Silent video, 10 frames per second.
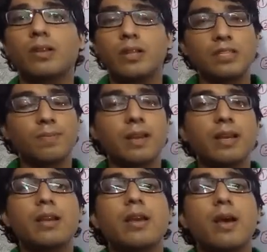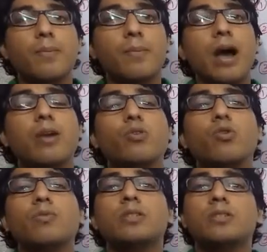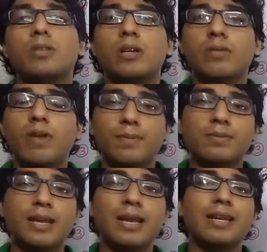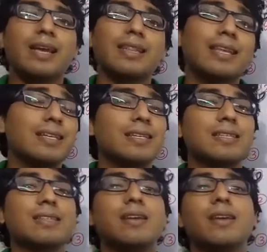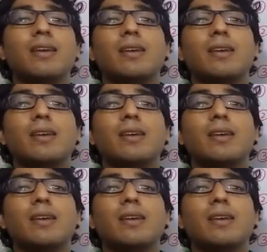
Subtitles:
display my room into the website. They just